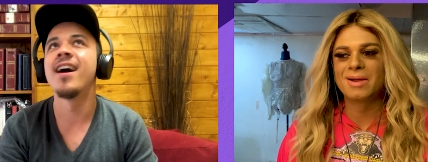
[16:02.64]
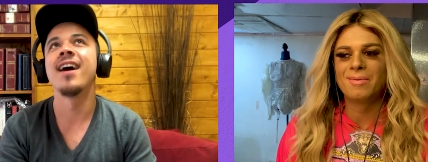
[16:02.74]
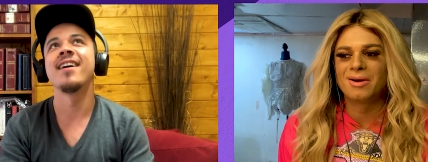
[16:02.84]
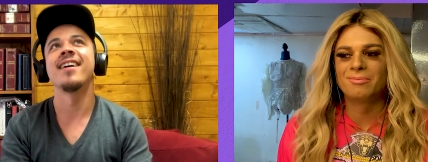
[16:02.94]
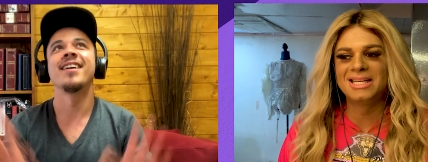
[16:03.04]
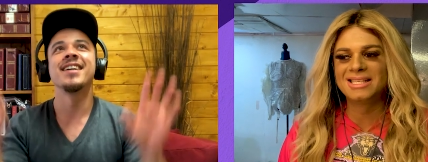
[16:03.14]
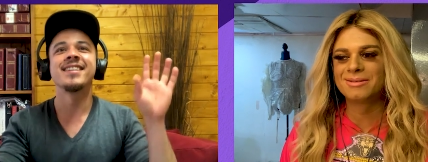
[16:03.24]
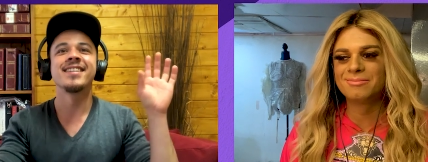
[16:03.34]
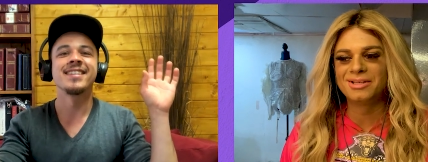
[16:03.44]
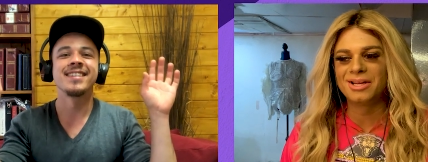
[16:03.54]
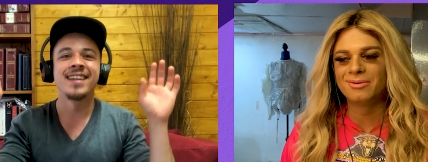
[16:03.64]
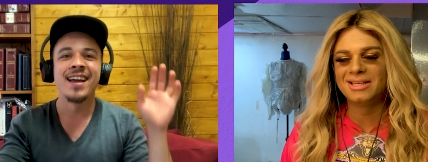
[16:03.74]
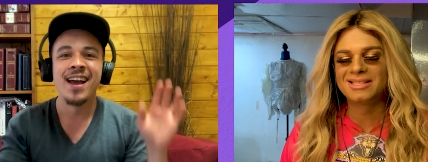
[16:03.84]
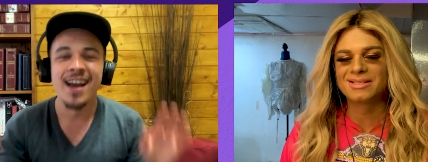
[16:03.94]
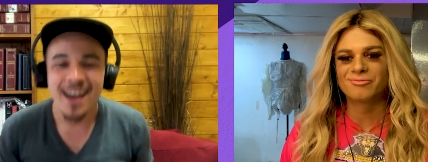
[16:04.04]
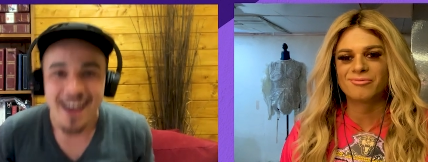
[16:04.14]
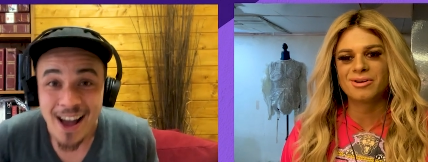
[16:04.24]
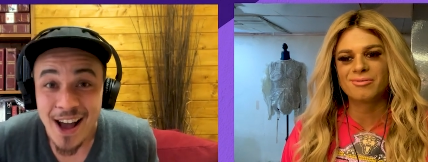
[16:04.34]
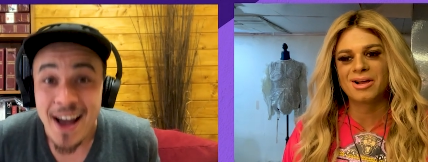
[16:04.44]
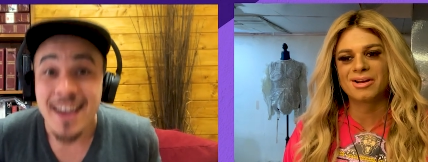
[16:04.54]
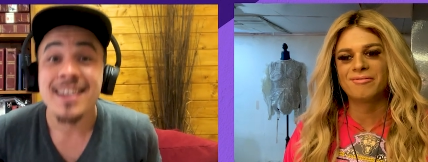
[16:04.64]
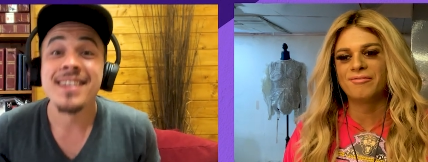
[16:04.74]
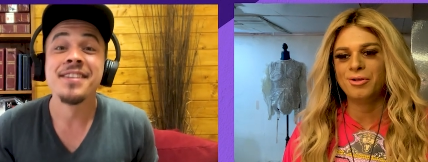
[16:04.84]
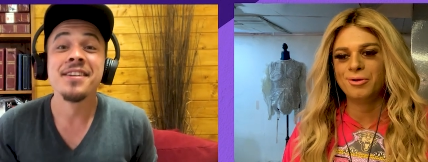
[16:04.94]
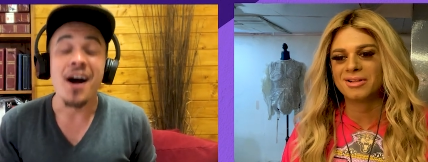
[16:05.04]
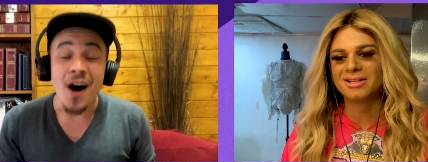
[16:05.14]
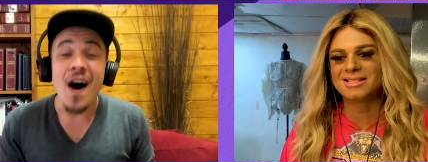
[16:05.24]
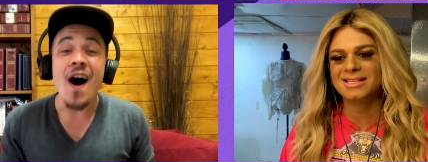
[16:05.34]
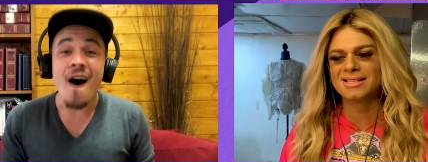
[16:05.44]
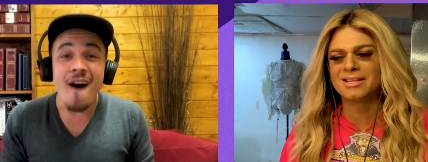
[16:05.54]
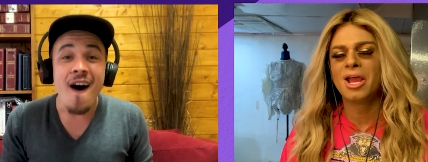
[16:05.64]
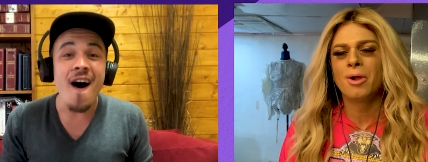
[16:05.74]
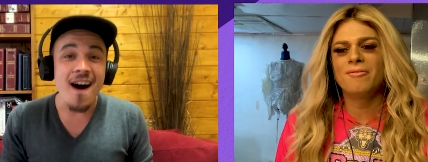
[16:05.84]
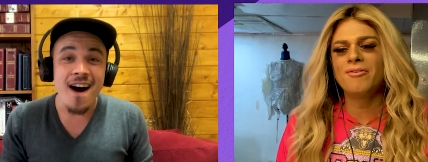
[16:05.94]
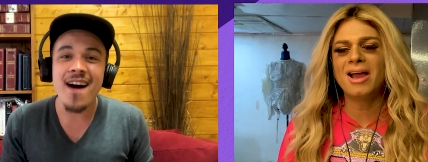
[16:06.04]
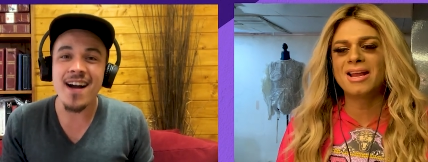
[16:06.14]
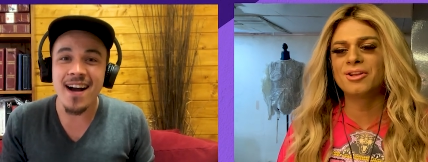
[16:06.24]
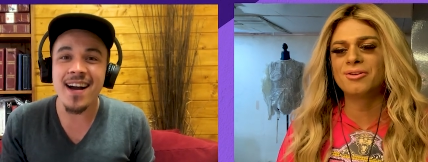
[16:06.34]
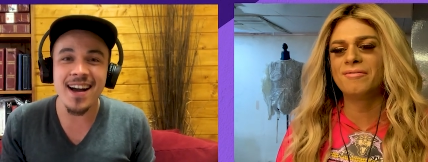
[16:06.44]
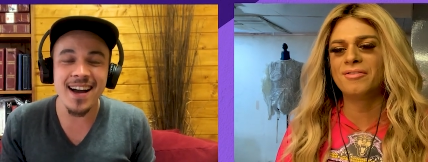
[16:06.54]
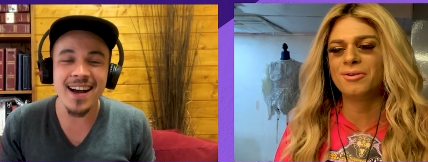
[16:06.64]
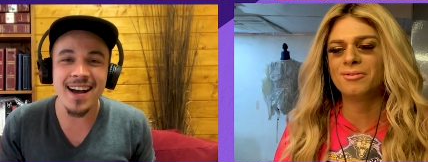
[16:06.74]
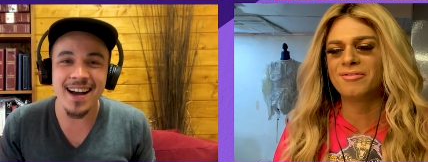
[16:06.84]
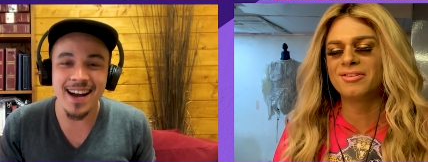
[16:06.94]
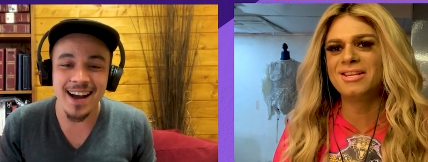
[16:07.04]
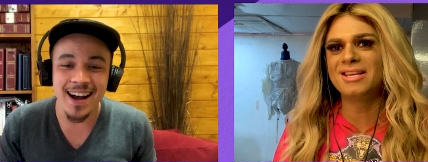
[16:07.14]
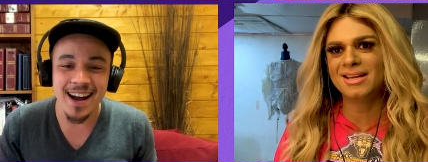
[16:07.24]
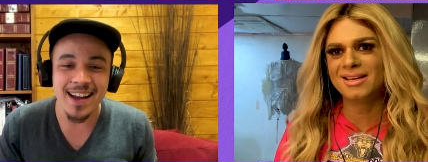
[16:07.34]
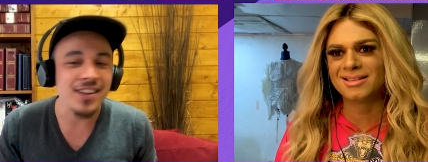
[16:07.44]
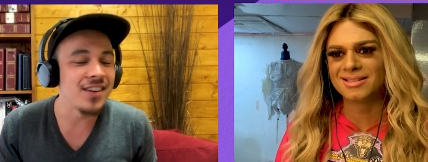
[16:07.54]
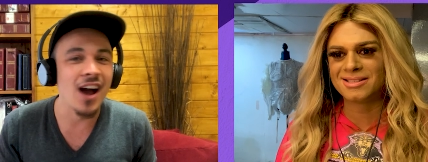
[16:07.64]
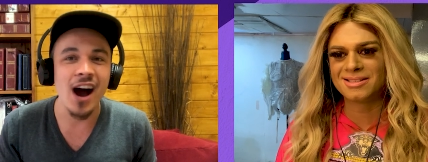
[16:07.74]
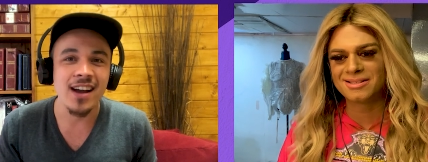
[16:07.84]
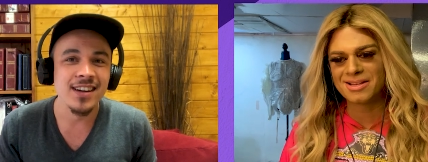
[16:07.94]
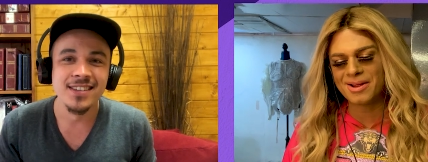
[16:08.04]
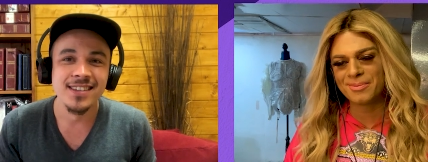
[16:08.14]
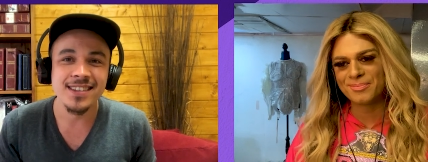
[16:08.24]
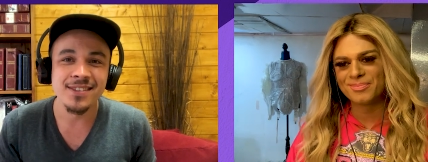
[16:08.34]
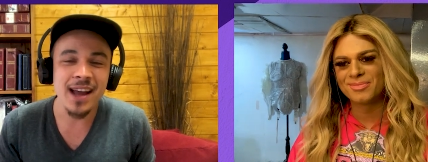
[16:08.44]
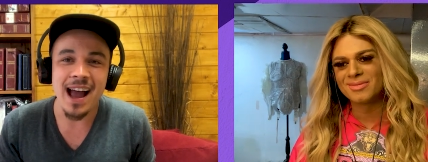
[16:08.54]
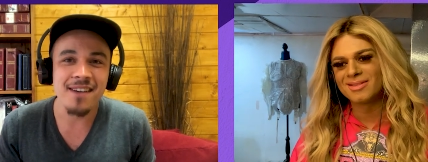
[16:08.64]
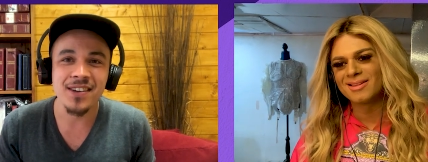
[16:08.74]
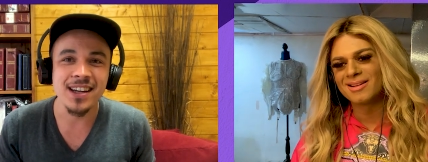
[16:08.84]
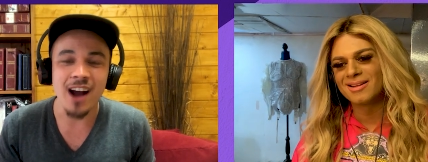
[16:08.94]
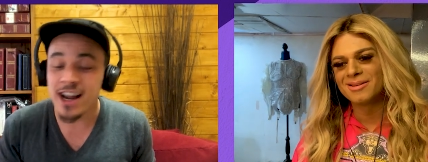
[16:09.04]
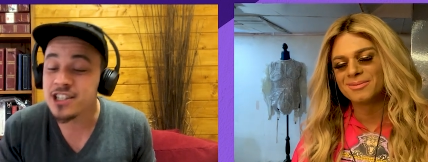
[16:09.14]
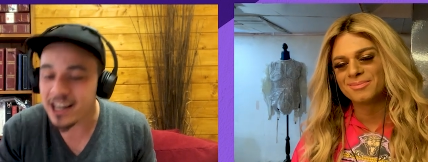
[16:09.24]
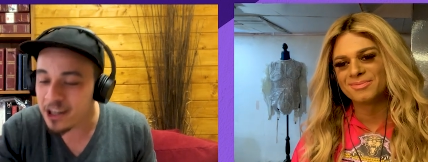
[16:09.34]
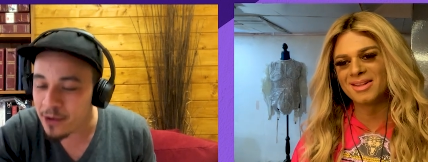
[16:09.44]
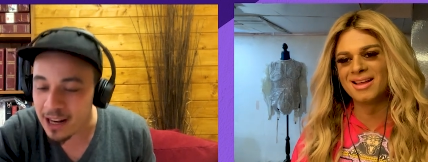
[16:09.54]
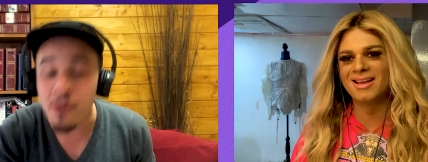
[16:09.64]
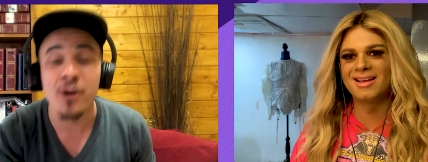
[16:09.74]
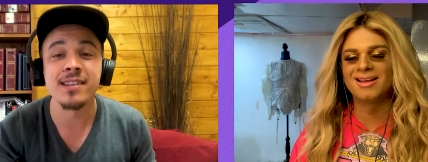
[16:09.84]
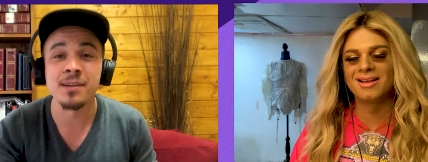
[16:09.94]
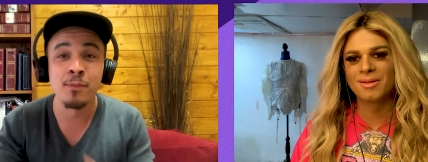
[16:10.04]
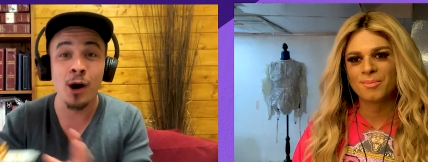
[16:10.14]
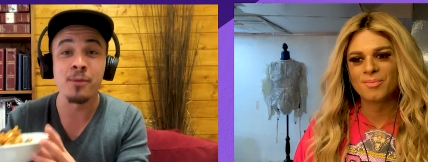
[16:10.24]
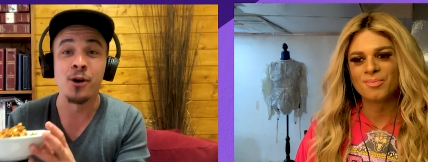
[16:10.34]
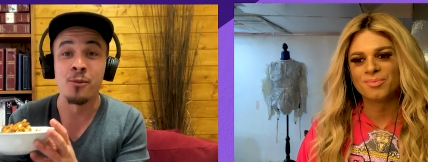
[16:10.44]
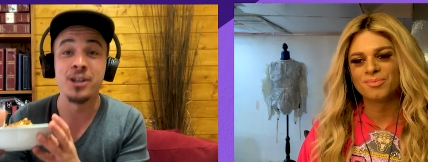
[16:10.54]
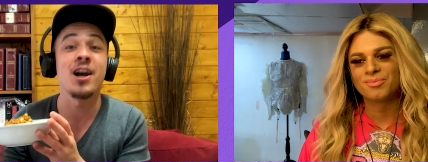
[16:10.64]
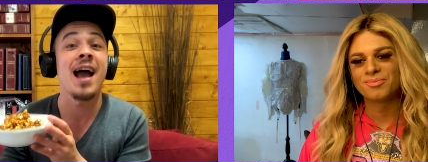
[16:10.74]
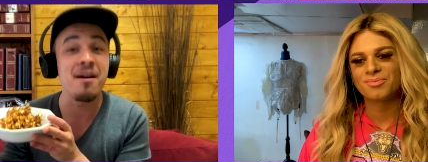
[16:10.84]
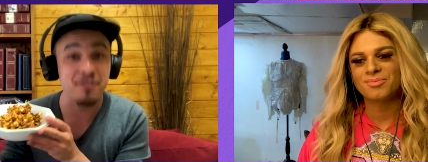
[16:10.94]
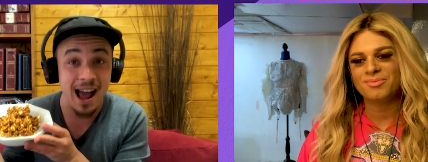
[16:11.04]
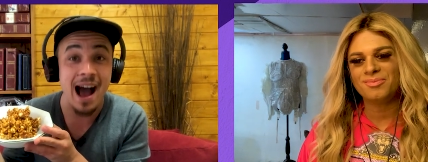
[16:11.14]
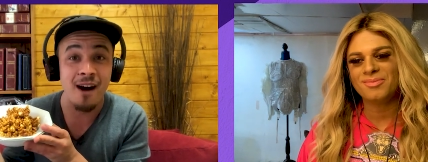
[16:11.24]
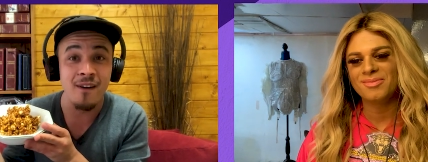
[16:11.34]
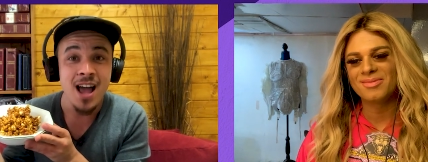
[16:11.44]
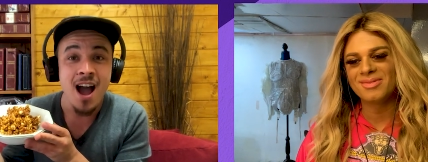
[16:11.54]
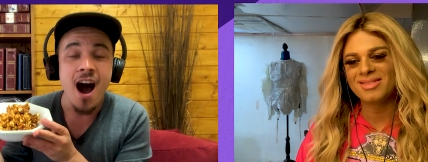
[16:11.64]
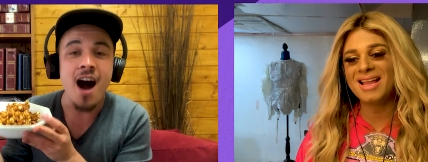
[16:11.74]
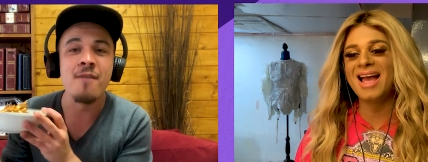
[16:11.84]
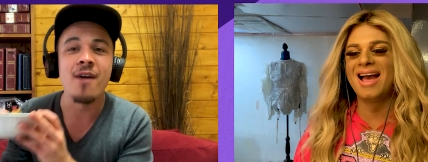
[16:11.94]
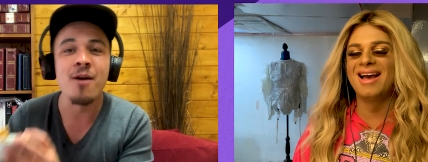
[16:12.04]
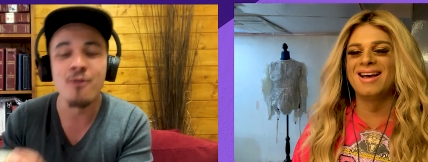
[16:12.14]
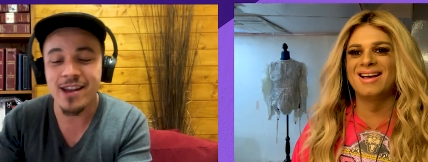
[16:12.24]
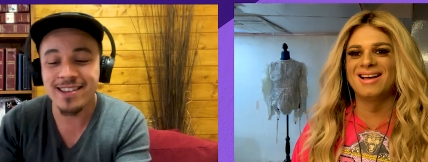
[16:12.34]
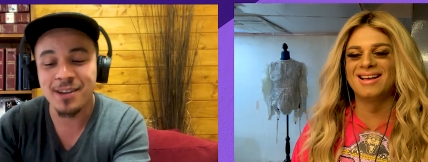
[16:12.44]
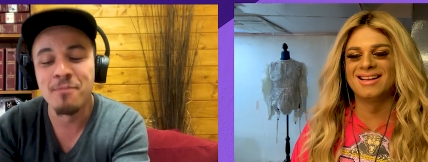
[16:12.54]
Speaker 1: come on, we need some, you know, we need some real kind of feud of the season. We've not had a good feud for years. No, so.
Speaker 2: we haven't. I genuinely wanted some popcorn, which I have now. Um, I wanted some